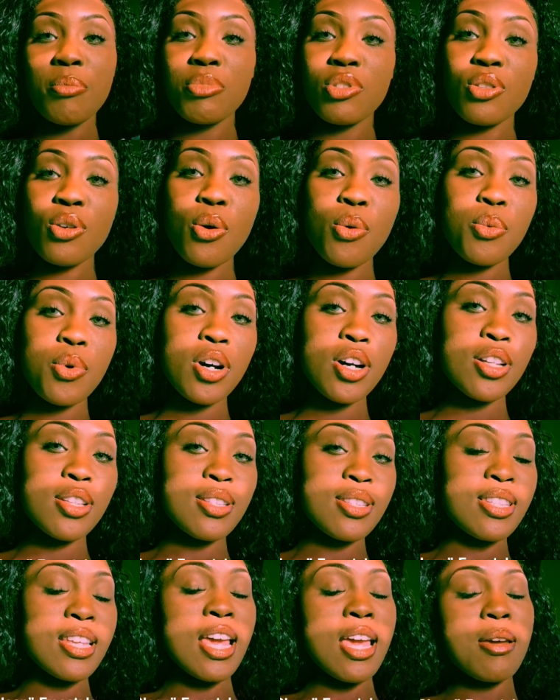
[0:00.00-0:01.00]
I'm so
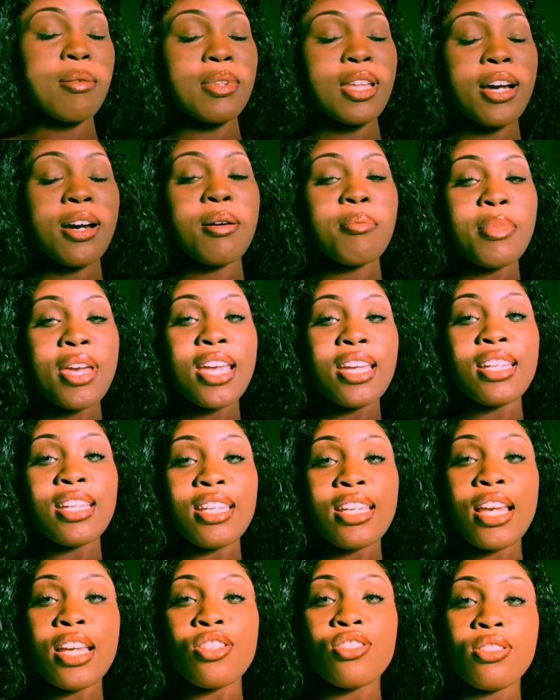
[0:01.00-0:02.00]
untamed, like I'm
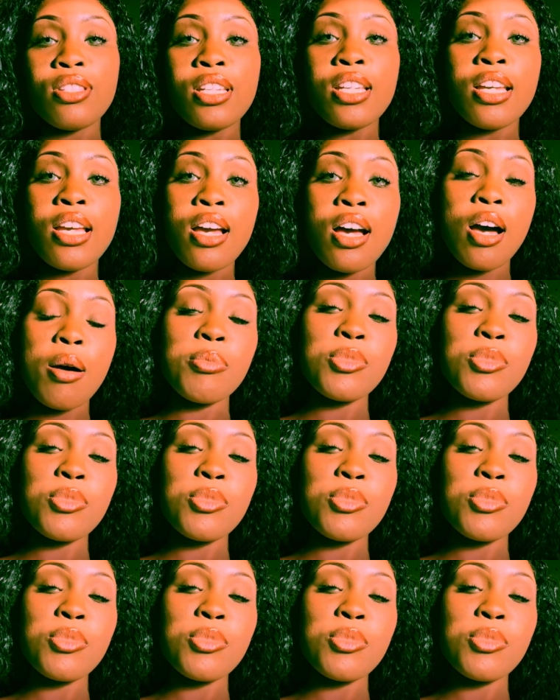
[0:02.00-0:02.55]
ADHD.